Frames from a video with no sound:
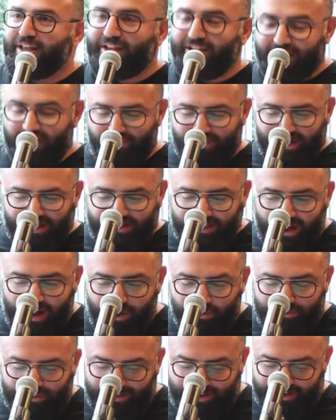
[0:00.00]
giving an
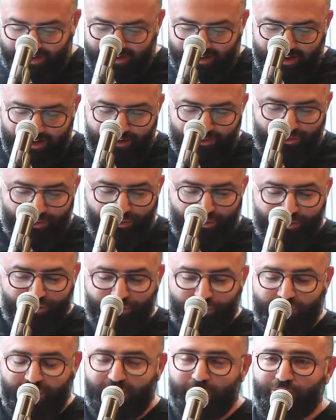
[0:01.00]
outline here to
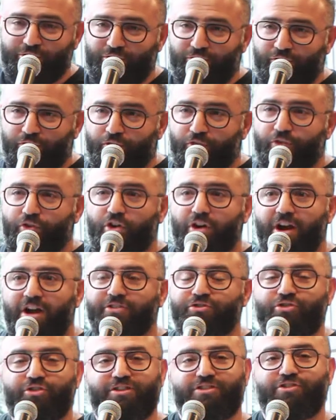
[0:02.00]
come. So for
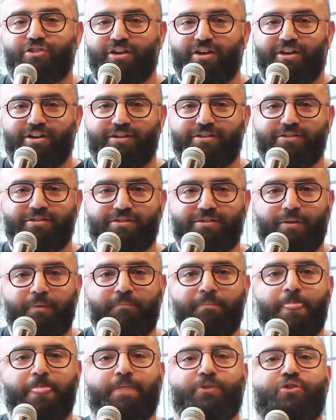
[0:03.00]
400 years,
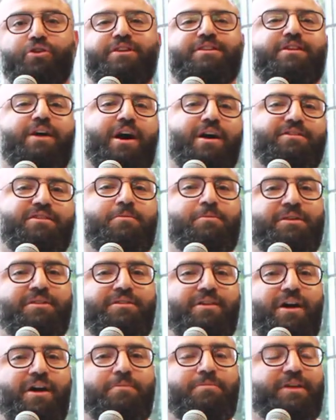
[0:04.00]
during the Ottoman
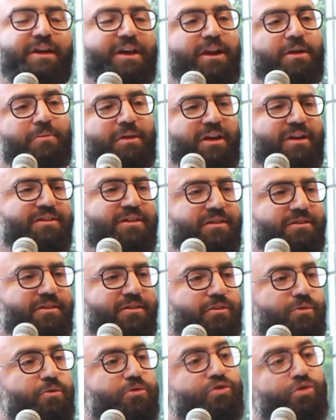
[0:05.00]
time, the Arabic
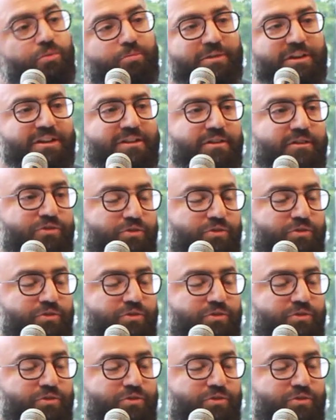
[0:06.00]
identity was completely